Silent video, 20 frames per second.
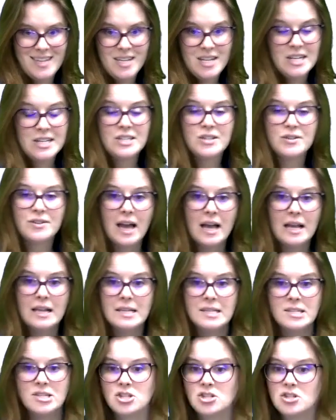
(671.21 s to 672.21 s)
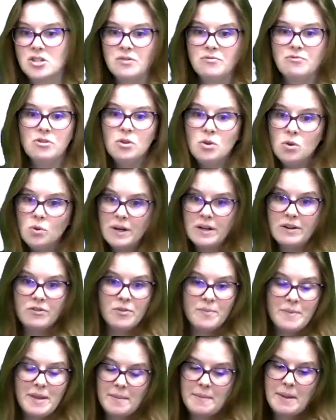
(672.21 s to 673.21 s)
So that is just real quick for
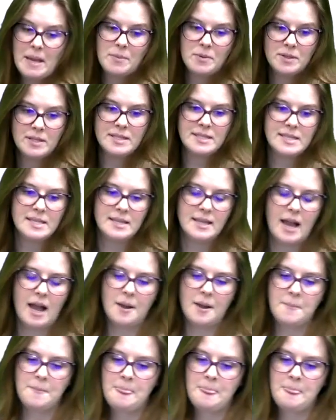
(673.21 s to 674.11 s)
me. I'm able to see that.